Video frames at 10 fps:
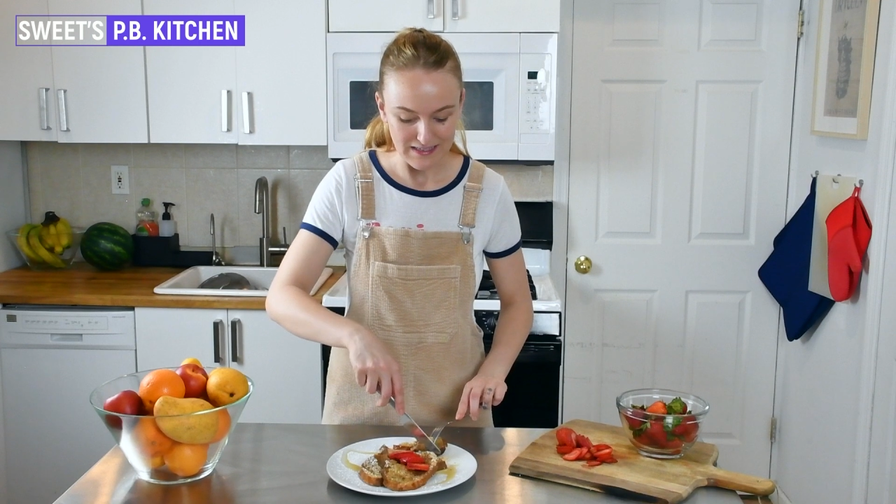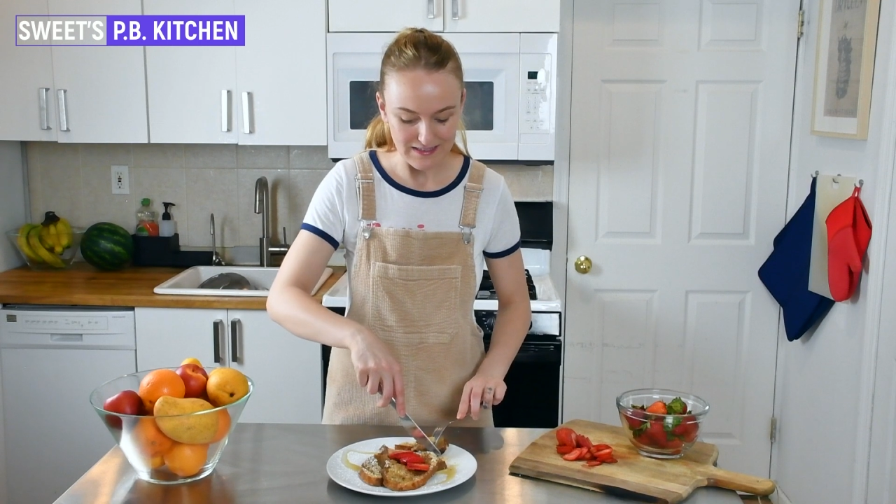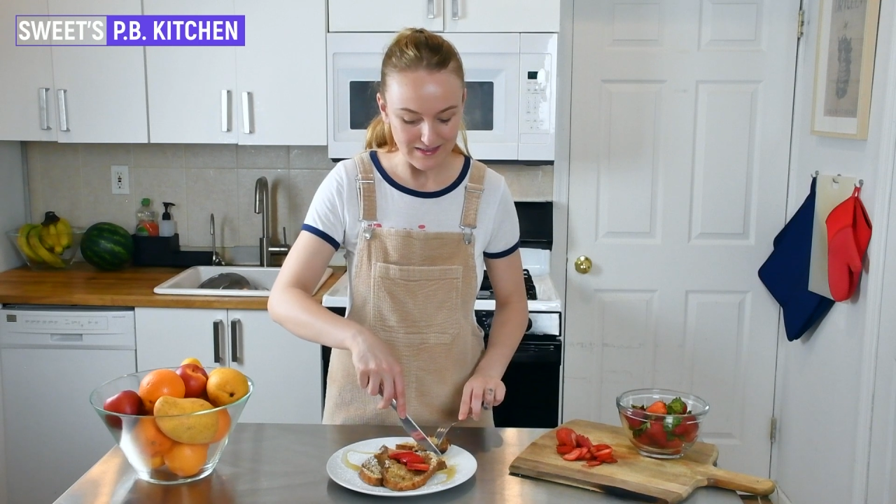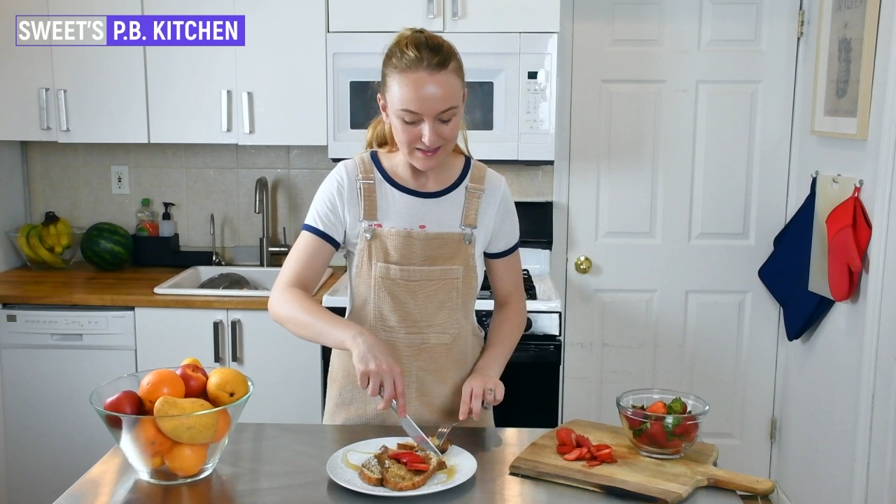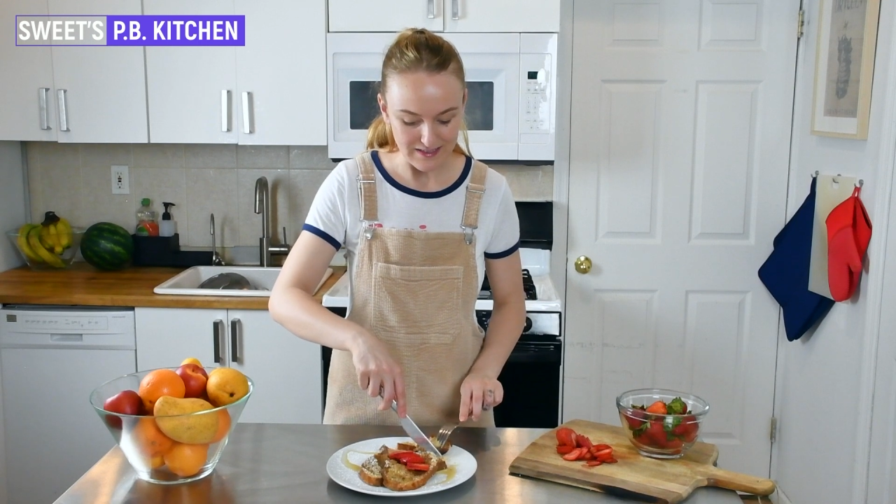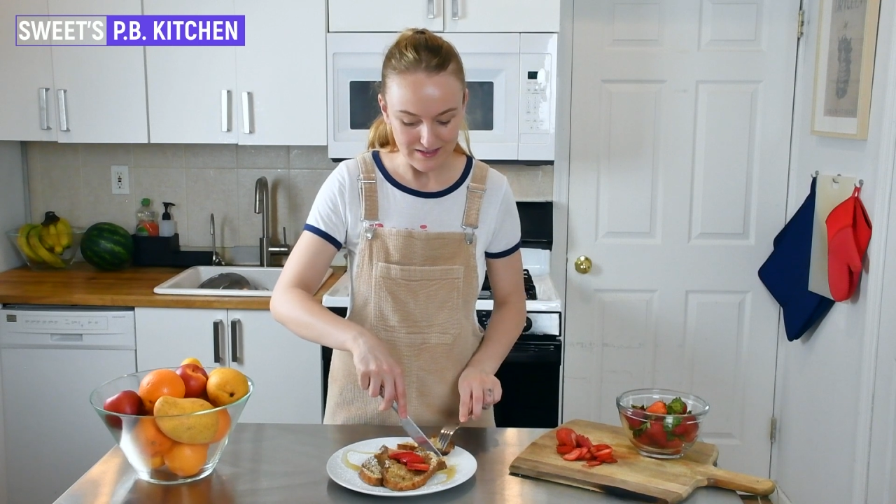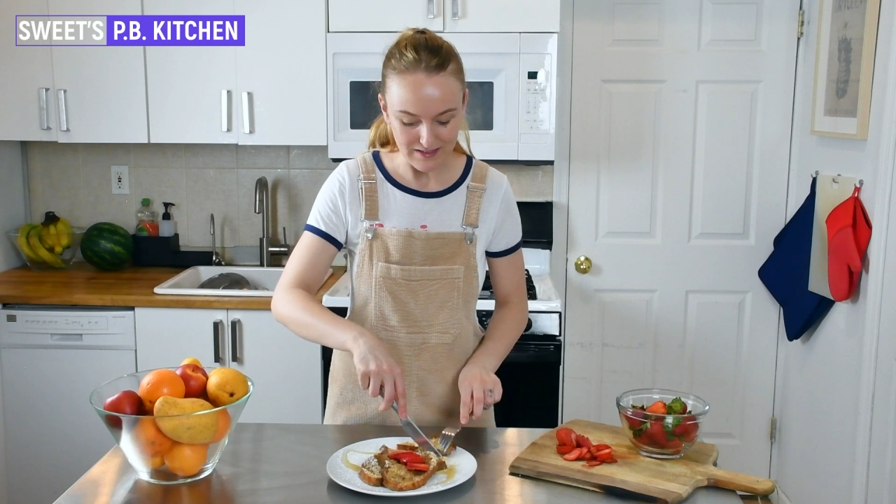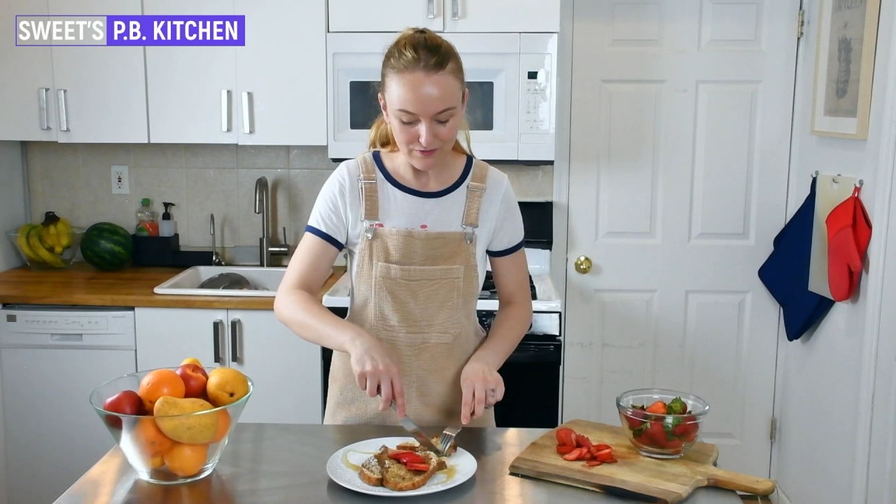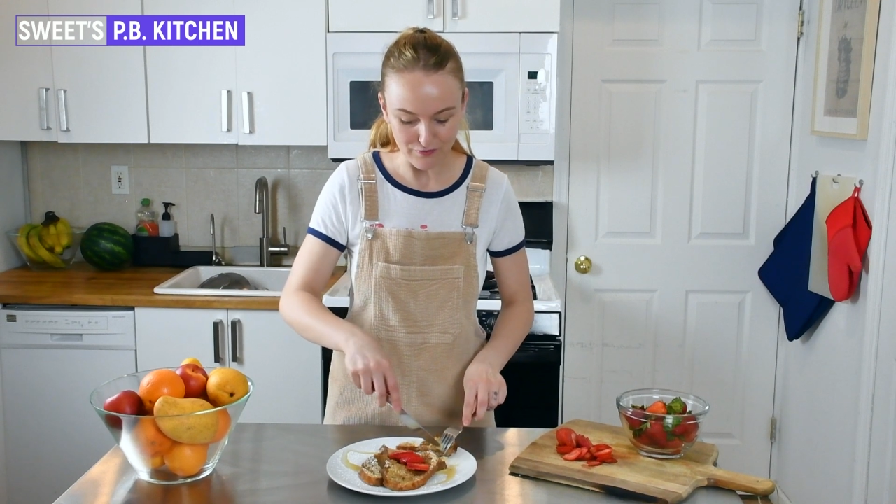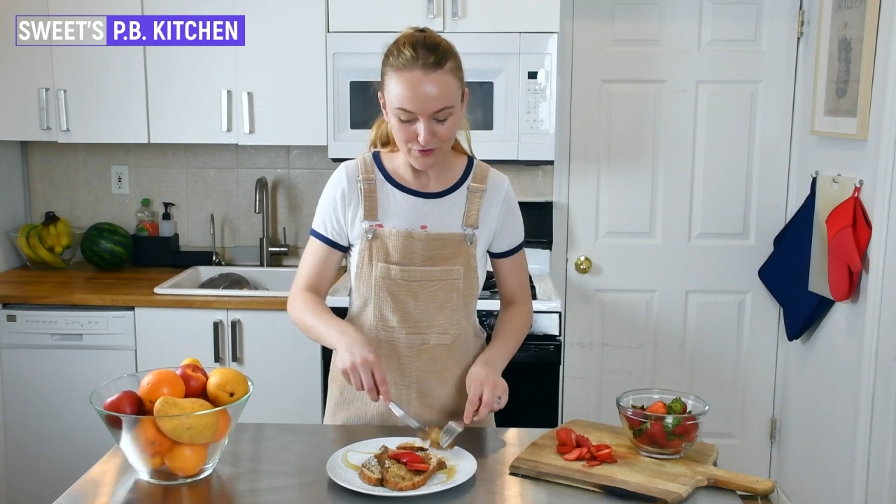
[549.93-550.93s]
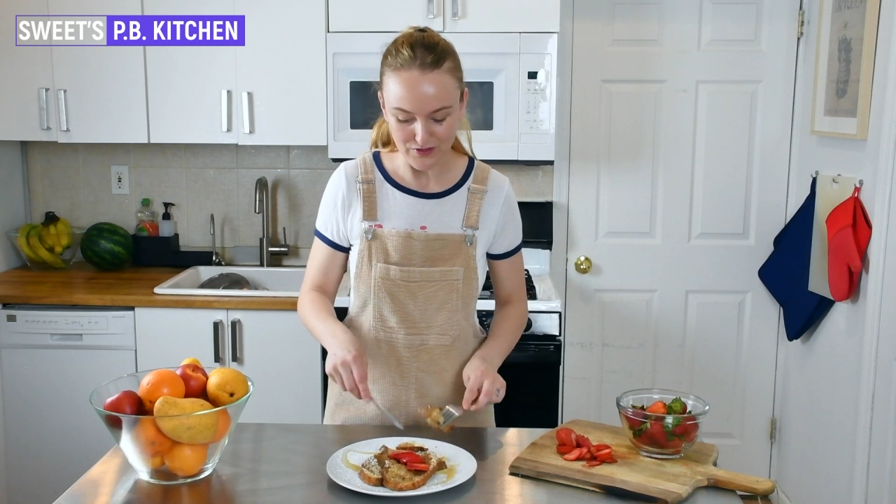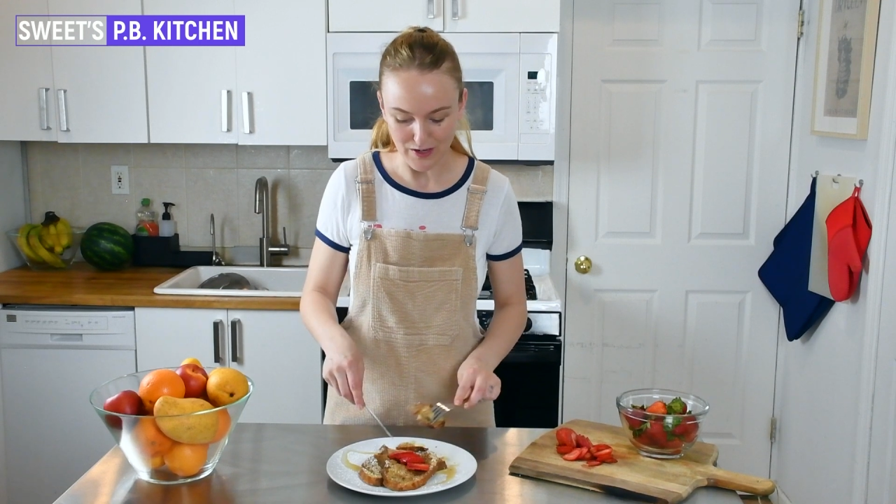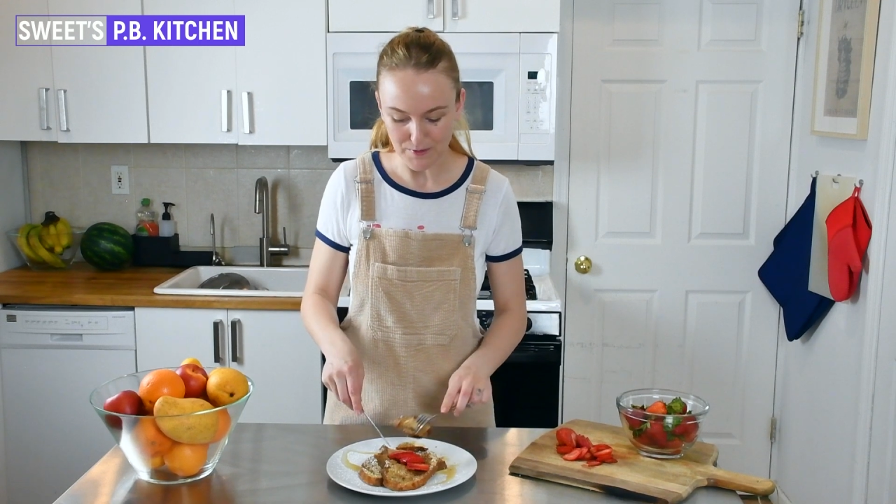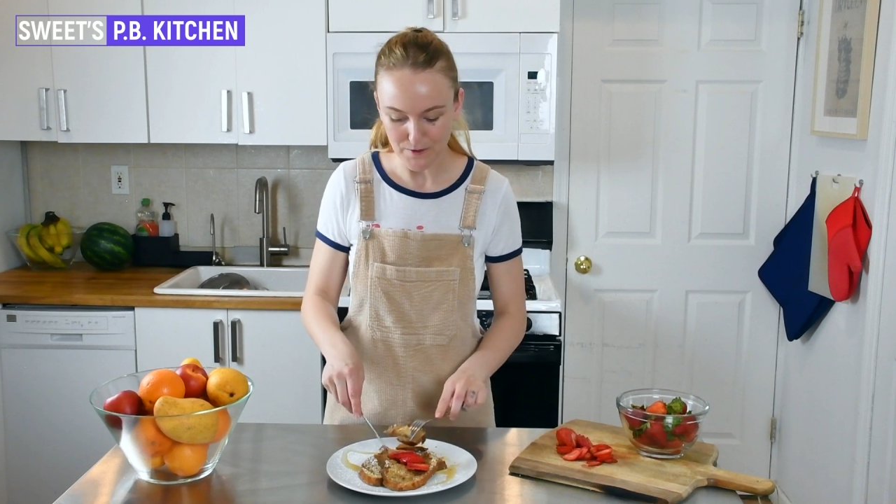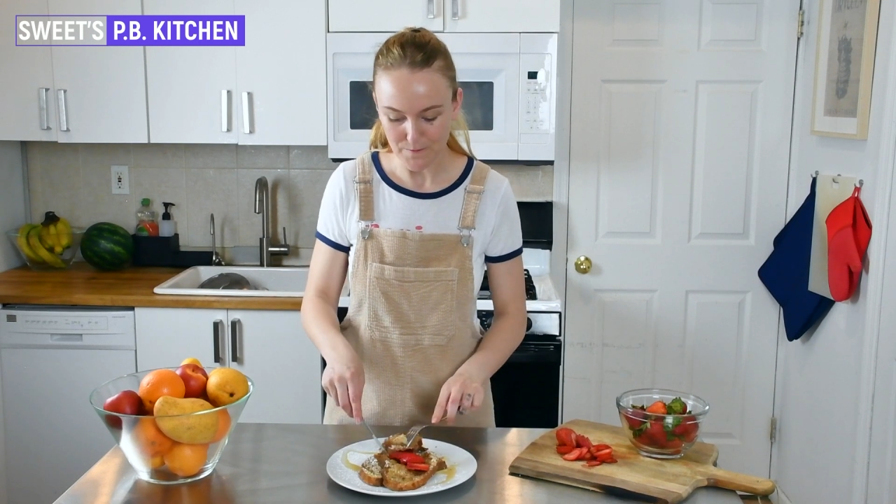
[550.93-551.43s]
in season for
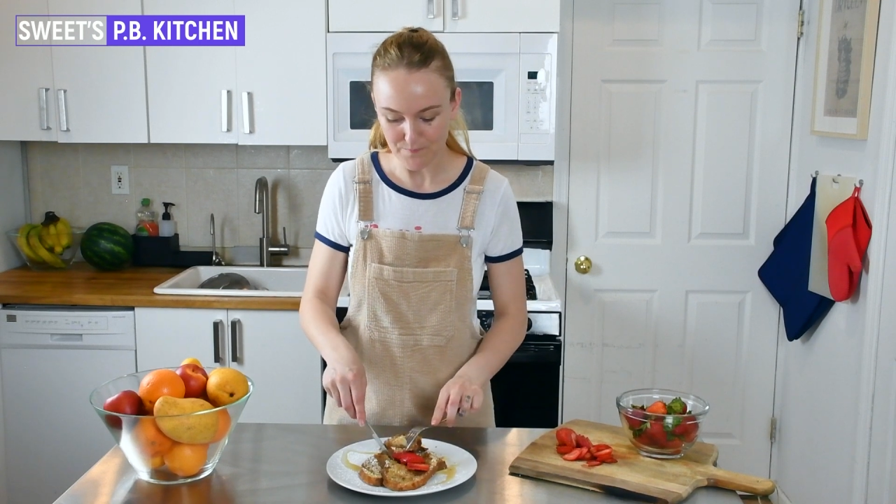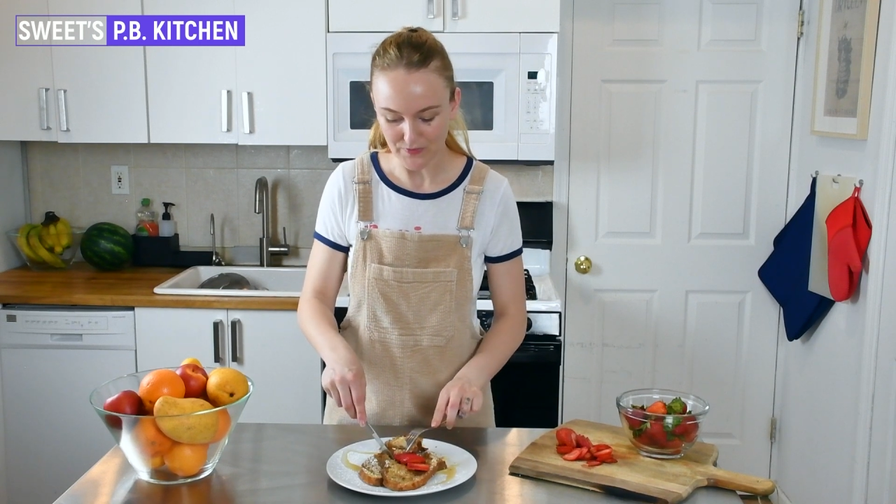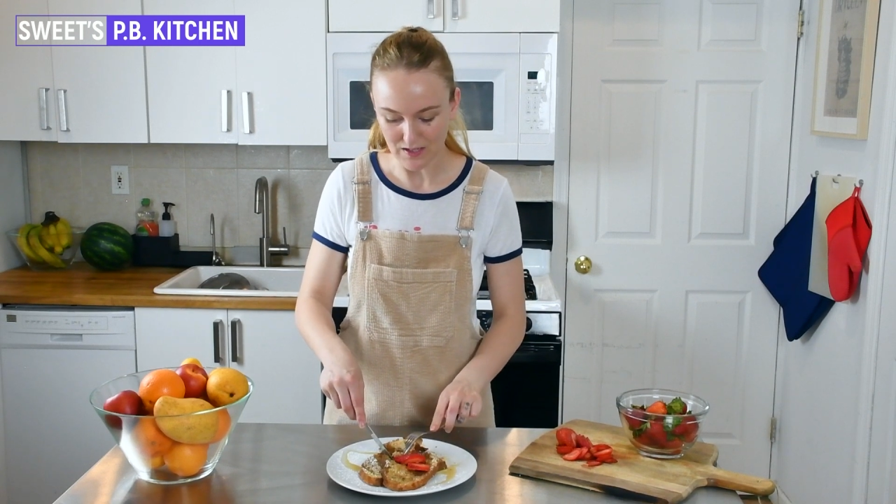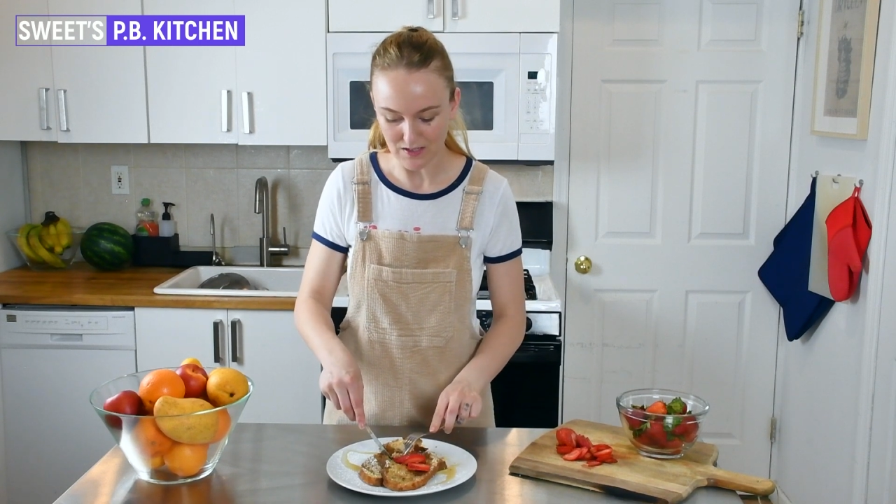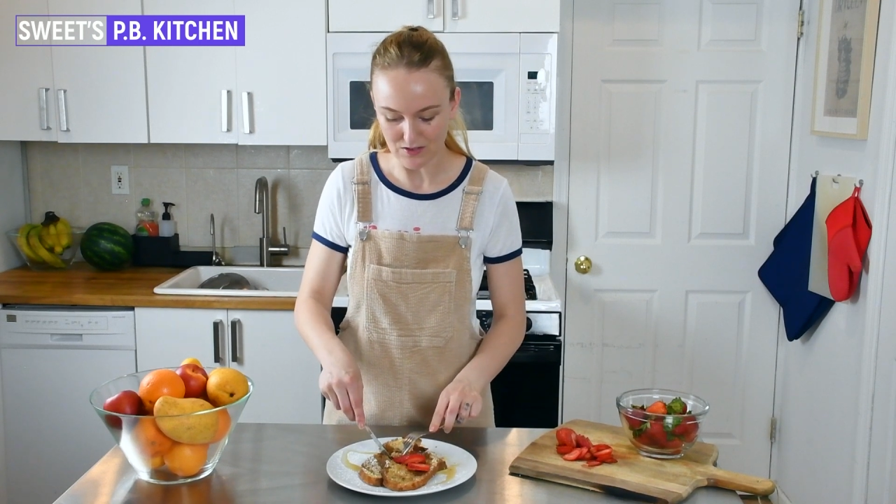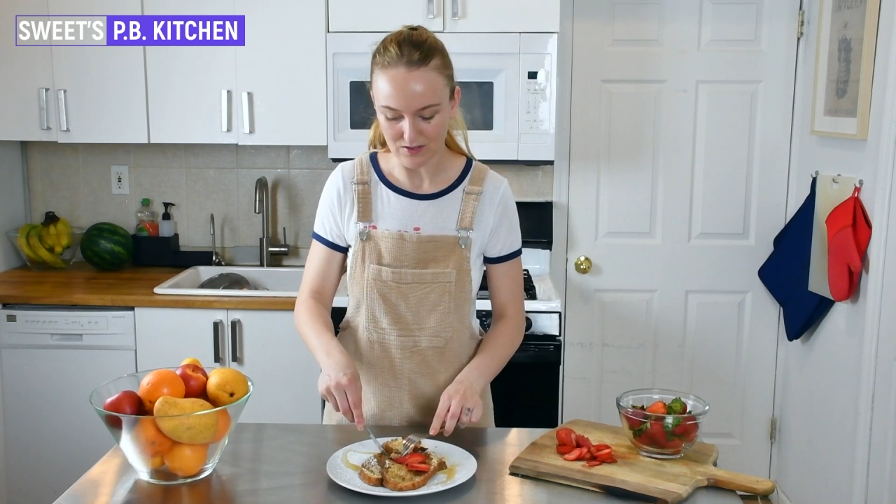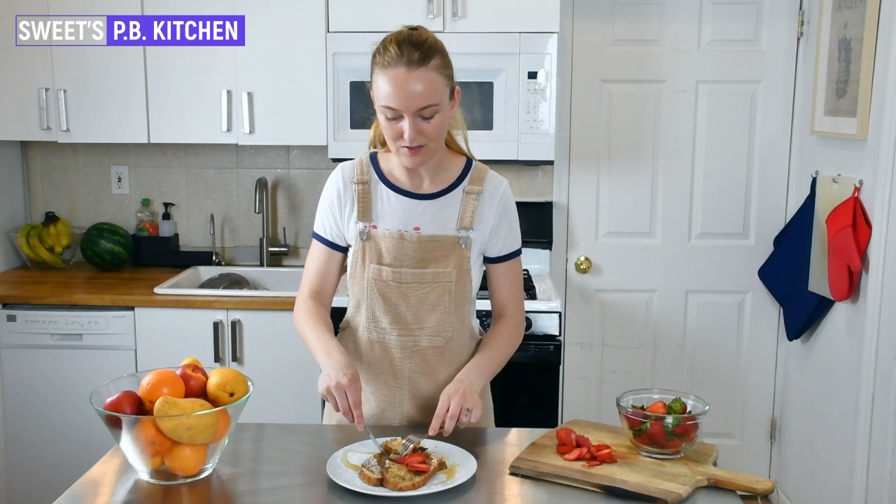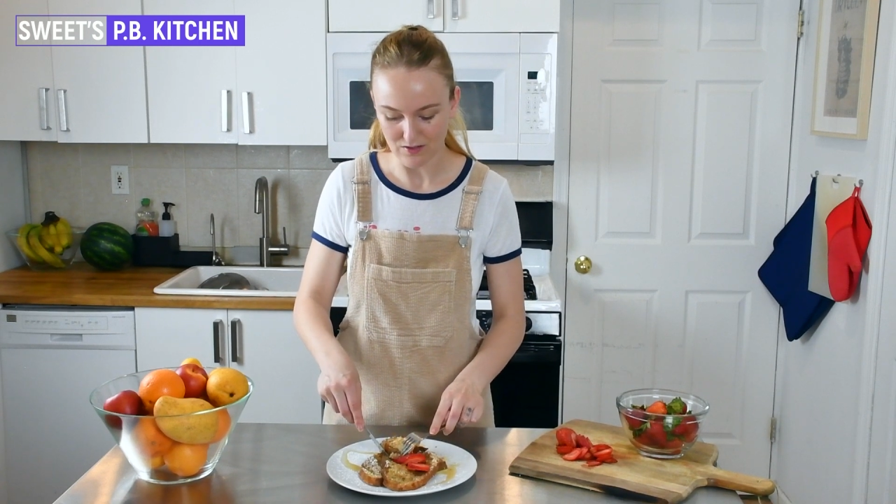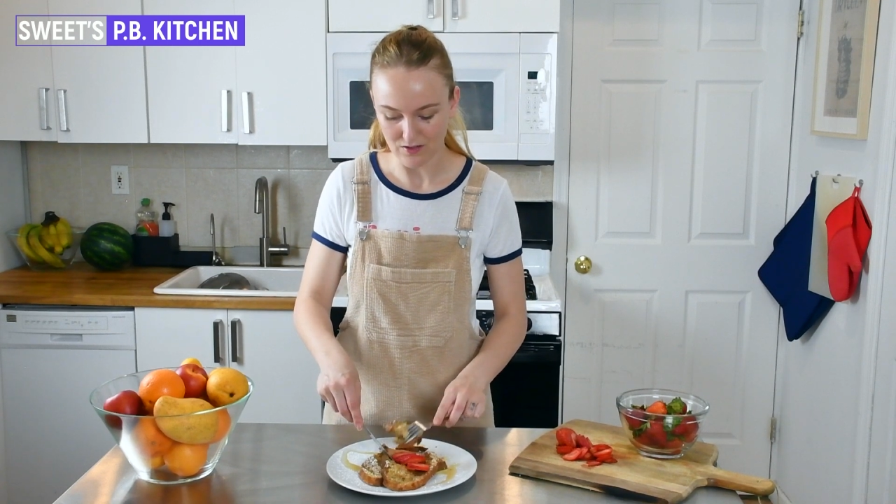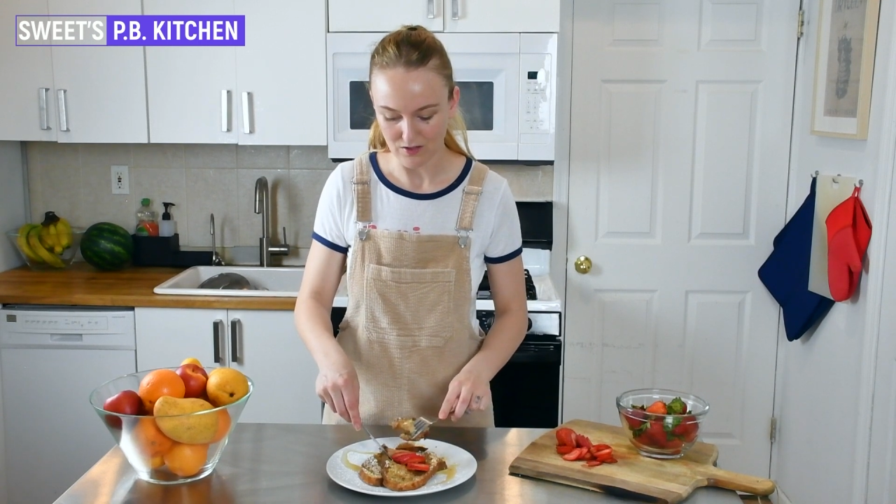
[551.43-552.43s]
summer, it's